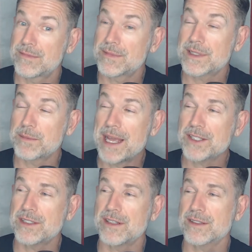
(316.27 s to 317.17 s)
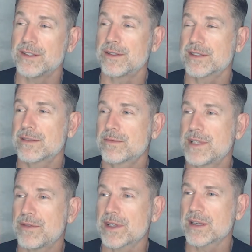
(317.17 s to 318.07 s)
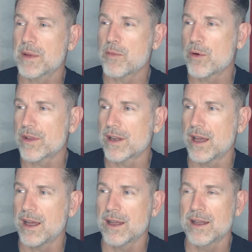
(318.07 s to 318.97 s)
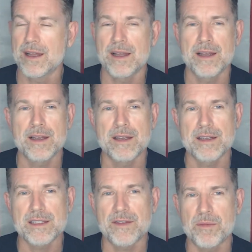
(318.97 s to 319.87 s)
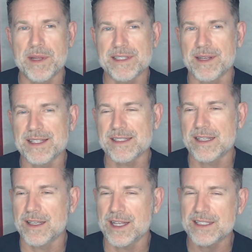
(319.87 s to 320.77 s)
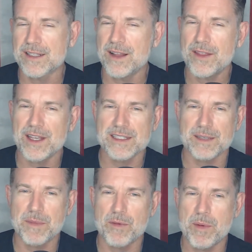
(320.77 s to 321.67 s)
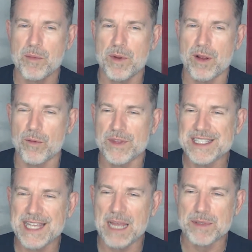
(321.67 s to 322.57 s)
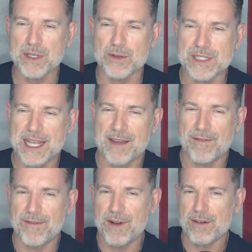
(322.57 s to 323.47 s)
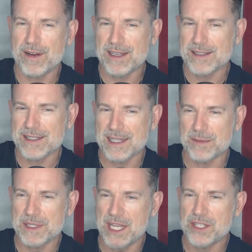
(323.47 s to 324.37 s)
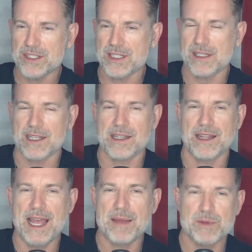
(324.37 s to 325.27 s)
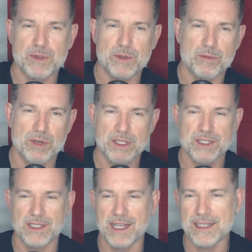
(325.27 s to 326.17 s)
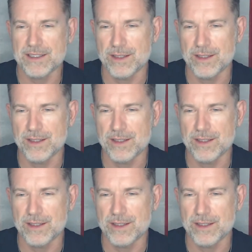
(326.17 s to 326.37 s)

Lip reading: There's going to be action there, so it's definitely going to be more than 7 minutes. I'll have to see. That's another thing is I remember with these capstones, they have very set limitations. It's like the labs we do in production class.